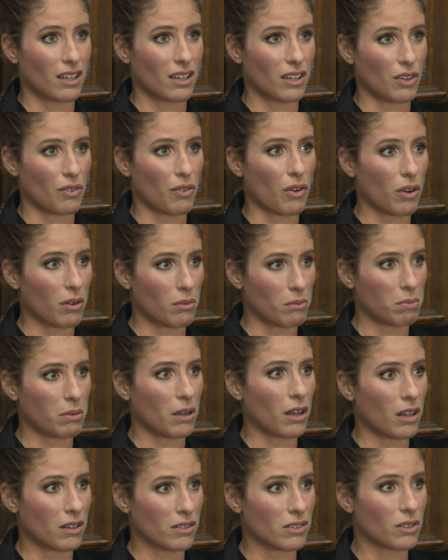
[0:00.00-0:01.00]
your own
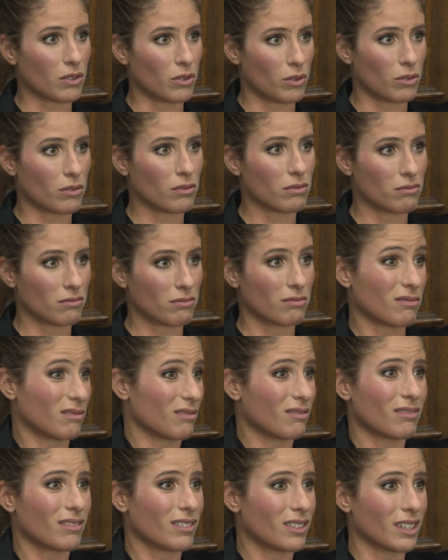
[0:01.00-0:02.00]
personal
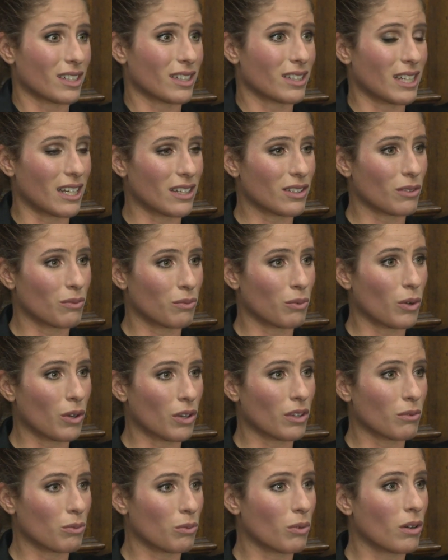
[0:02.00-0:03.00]
success of
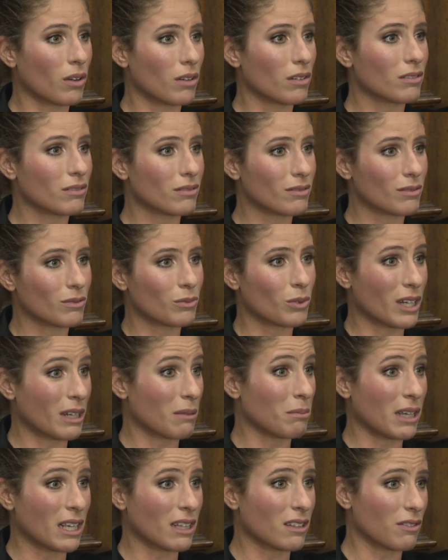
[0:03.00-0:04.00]
what, what, what
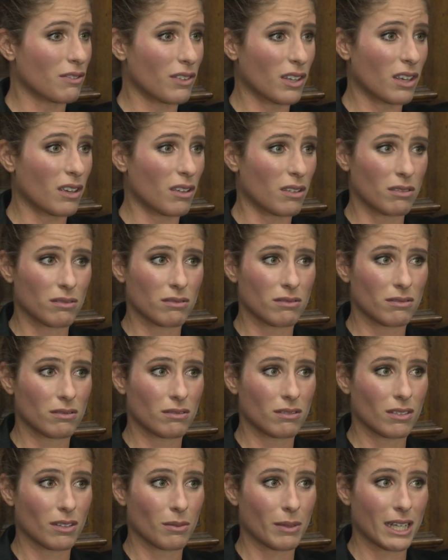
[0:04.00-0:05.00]
it means for you,
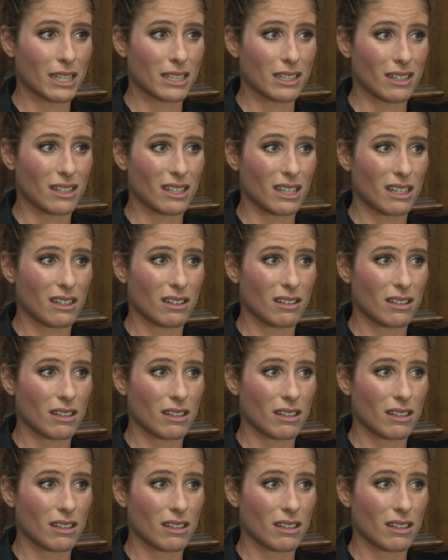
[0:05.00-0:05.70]
basically.